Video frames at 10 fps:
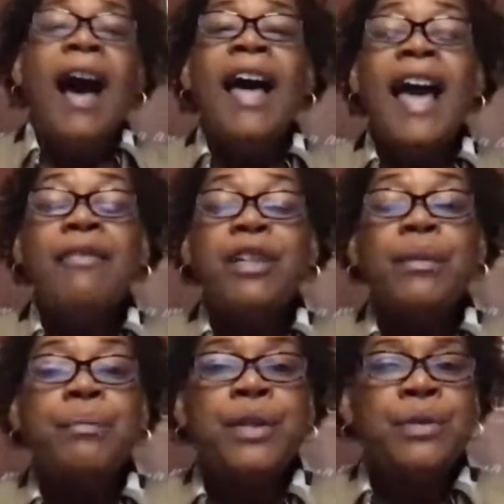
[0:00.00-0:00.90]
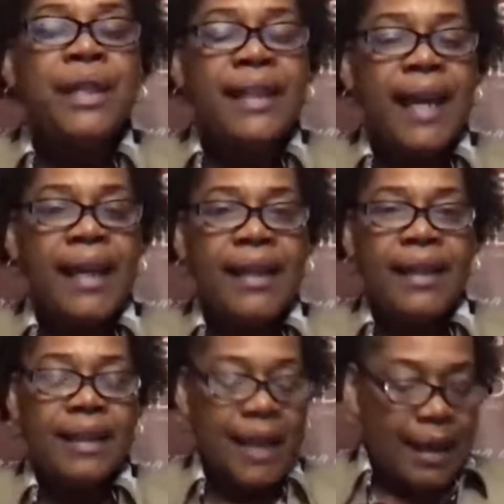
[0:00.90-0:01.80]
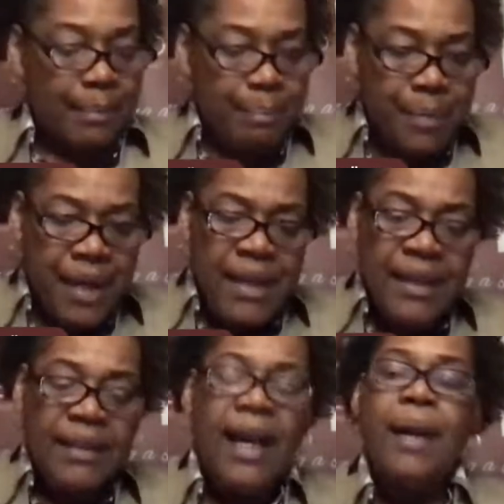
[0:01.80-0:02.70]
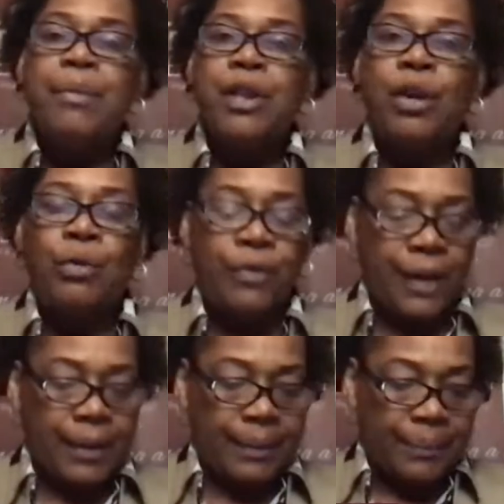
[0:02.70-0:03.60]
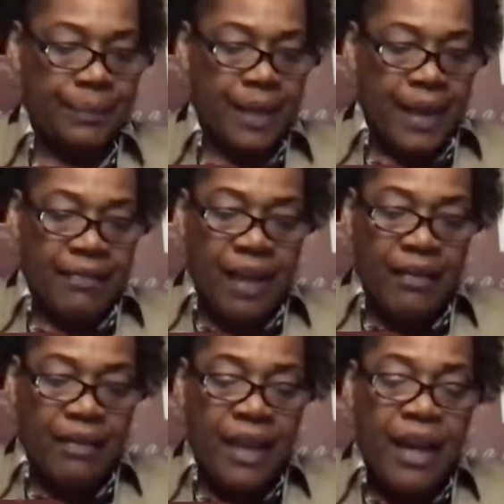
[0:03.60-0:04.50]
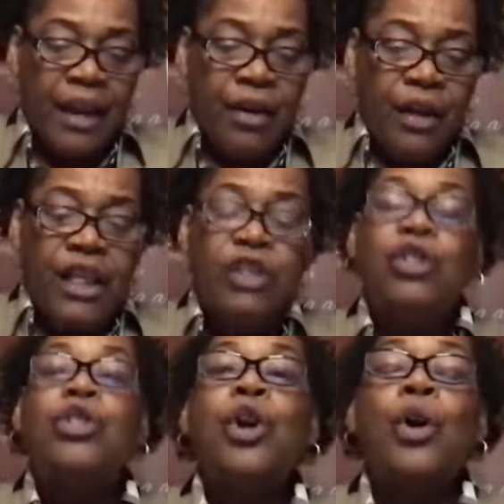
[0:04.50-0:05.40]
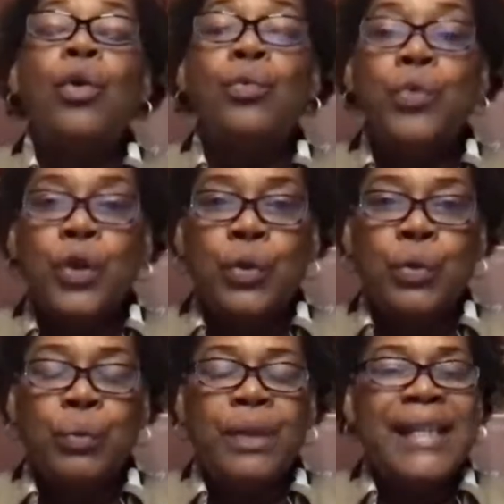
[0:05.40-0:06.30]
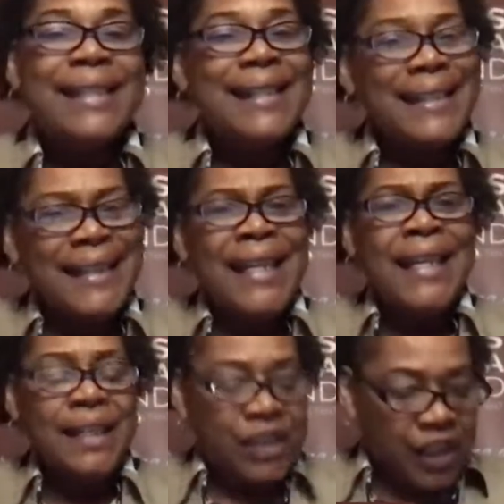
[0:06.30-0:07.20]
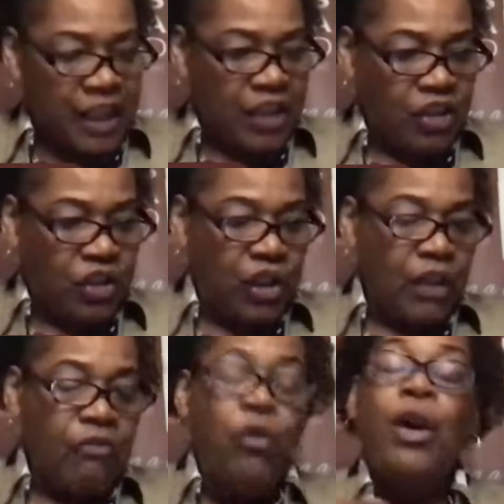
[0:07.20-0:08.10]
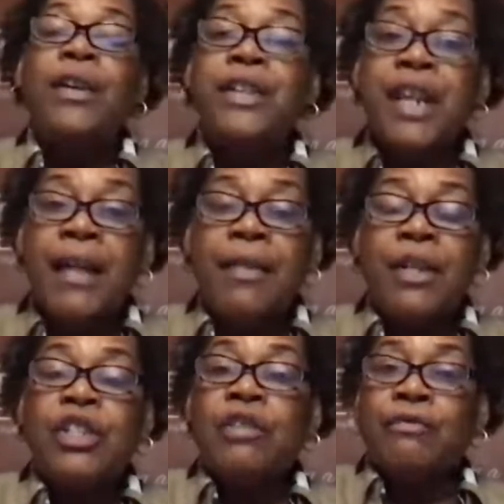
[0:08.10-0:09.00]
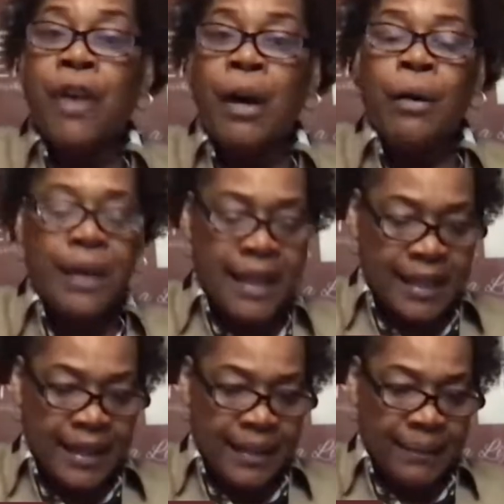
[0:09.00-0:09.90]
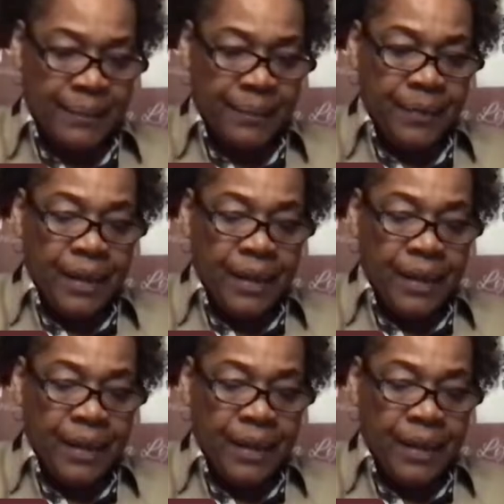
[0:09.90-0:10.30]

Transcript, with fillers: I have communicated many times over that there is no room to dig a ditch for another to fall in.